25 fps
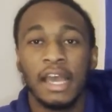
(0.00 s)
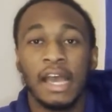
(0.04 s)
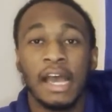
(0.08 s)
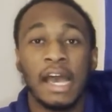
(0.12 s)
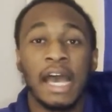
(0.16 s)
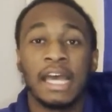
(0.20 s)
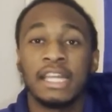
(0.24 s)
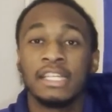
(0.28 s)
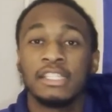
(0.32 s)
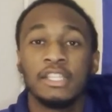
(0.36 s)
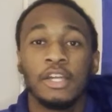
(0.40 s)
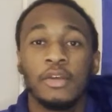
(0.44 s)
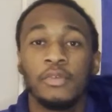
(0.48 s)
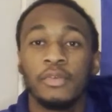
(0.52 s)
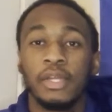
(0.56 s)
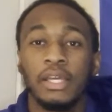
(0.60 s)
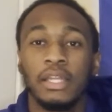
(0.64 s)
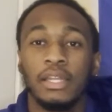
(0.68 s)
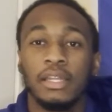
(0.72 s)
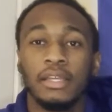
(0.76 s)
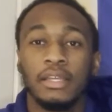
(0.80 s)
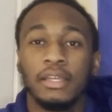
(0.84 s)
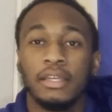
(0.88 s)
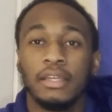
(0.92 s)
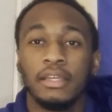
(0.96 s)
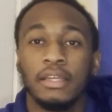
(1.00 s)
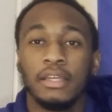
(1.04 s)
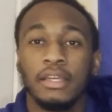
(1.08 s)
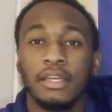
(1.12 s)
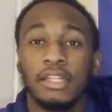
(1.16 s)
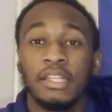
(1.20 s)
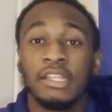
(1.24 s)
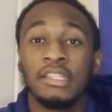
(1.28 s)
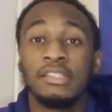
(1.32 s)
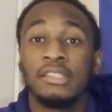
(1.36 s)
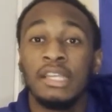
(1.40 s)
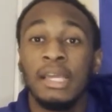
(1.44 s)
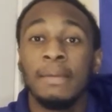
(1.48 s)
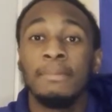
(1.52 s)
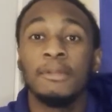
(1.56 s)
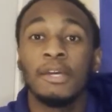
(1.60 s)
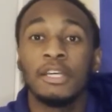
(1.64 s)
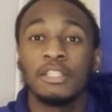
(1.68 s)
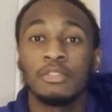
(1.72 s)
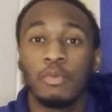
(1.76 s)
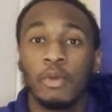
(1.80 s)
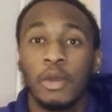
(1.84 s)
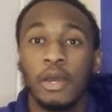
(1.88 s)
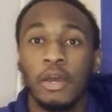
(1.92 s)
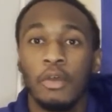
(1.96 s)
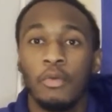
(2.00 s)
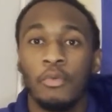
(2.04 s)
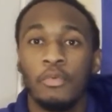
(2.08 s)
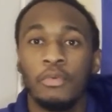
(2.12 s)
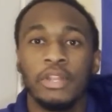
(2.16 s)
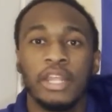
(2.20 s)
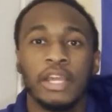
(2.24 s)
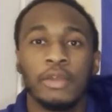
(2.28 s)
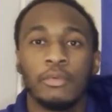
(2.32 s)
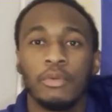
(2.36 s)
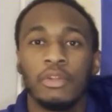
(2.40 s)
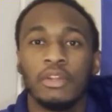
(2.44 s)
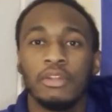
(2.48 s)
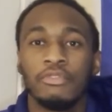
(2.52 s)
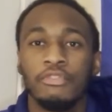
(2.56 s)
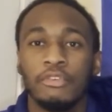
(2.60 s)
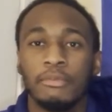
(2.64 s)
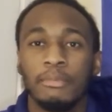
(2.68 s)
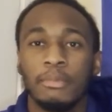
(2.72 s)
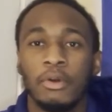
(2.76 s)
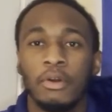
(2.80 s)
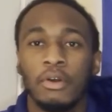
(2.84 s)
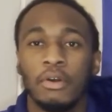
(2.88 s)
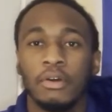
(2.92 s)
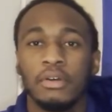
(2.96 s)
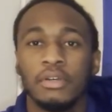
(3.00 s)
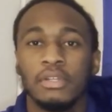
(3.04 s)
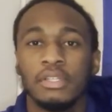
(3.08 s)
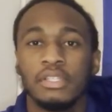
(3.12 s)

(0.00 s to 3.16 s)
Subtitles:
I just don't get it. This team does well when they run the football.